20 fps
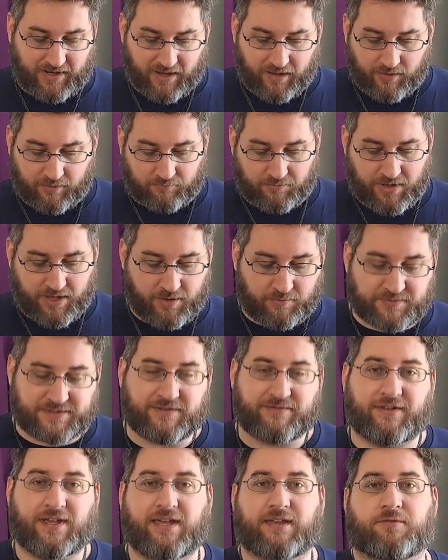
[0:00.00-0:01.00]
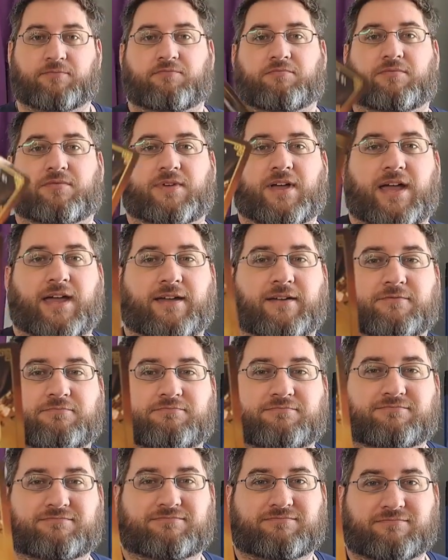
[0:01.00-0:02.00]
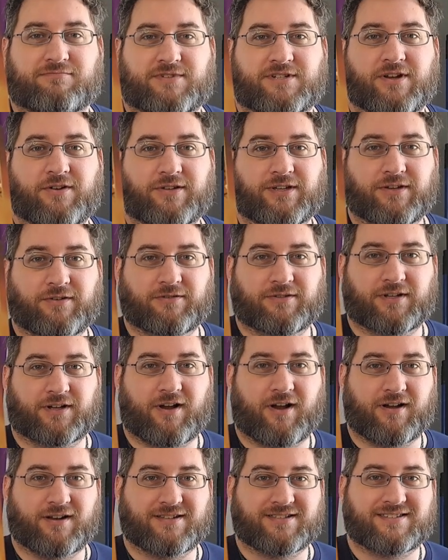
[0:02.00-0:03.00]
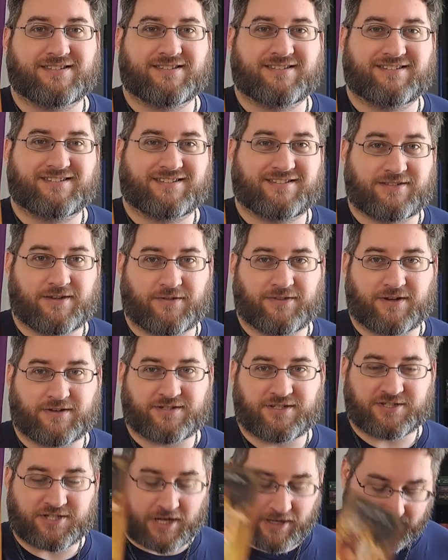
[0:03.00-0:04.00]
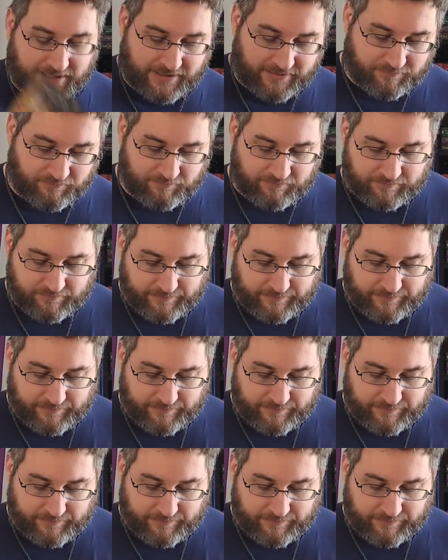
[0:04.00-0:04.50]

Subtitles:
Helps if I show you the cards. So there's the Chariot.